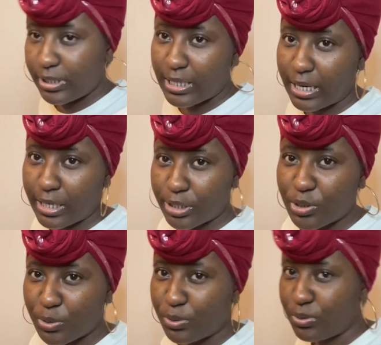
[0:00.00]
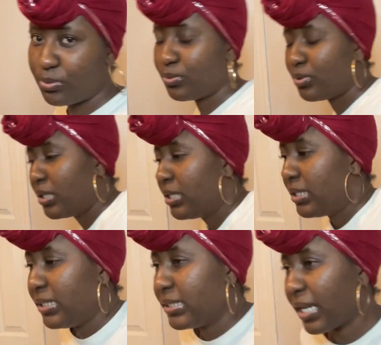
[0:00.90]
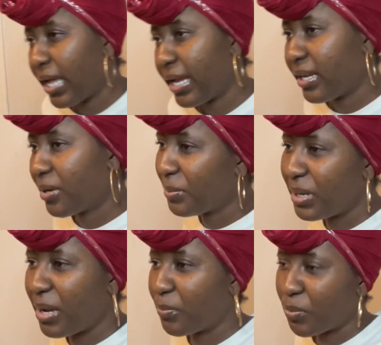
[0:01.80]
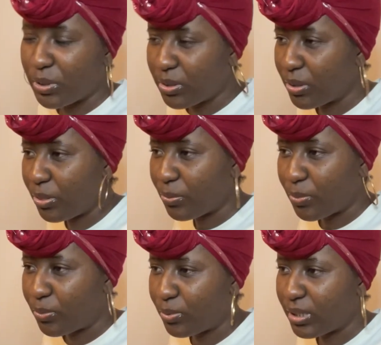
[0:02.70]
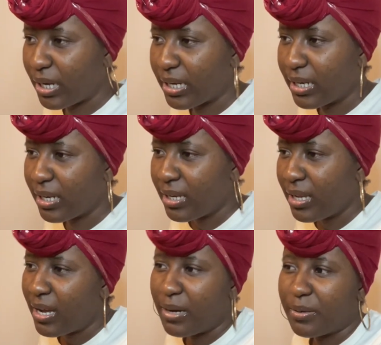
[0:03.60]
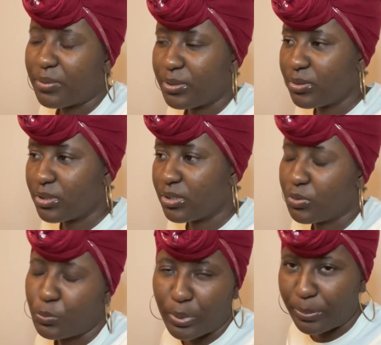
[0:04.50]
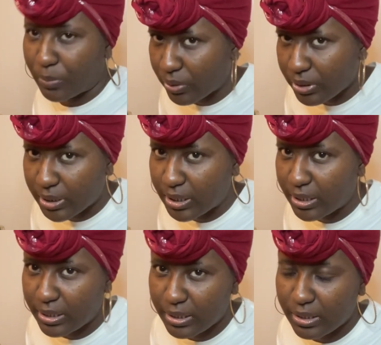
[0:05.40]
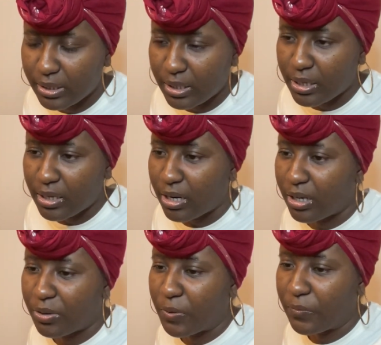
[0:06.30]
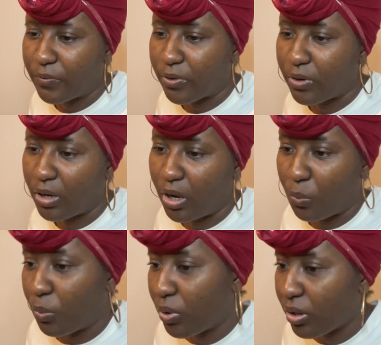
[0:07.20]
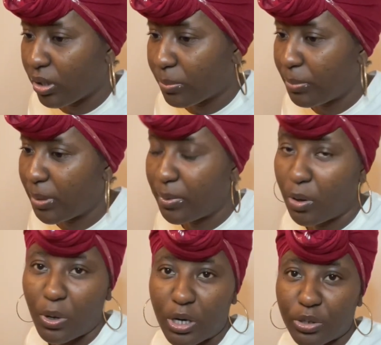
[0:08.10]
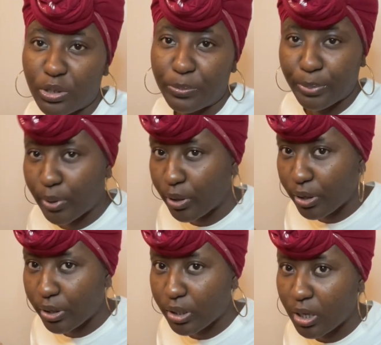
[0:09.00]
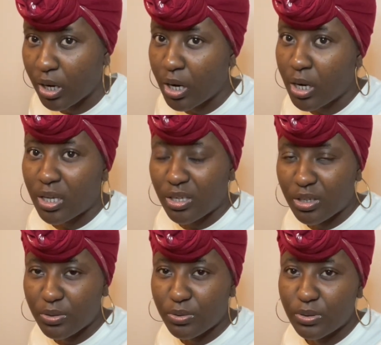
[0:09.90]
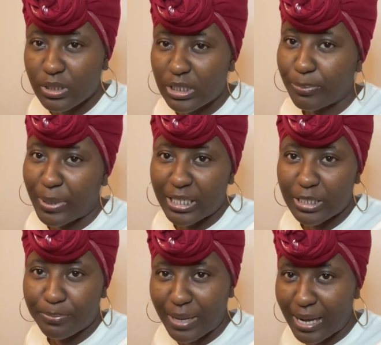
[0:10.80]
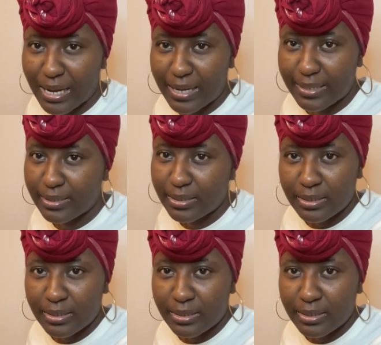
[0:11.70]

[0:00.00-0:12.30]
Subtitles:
that I show you is like when I'm going down the road, like I'm going to the supermarket, going for a long walk, maybe a walk to the park, you know, the splash pad.